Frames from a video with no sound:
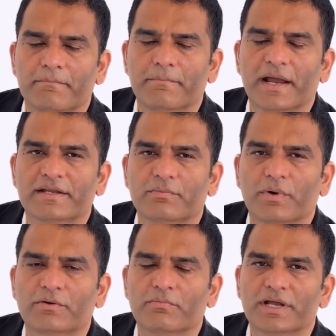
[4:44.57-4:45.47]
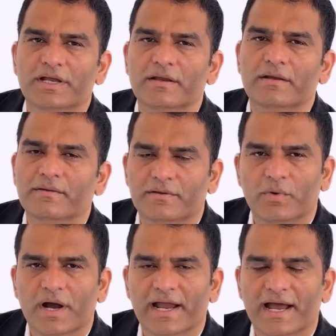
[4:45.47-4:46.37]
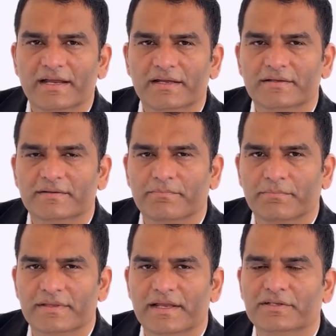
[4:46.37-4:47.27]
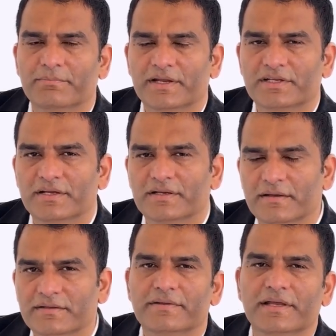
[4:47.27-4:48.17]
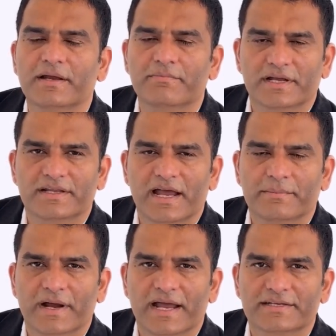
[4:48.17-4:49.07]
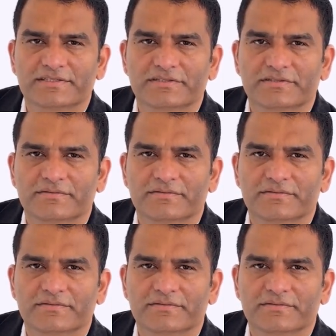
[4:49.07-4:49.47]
plus 1 week to align with the expected delivery timelines.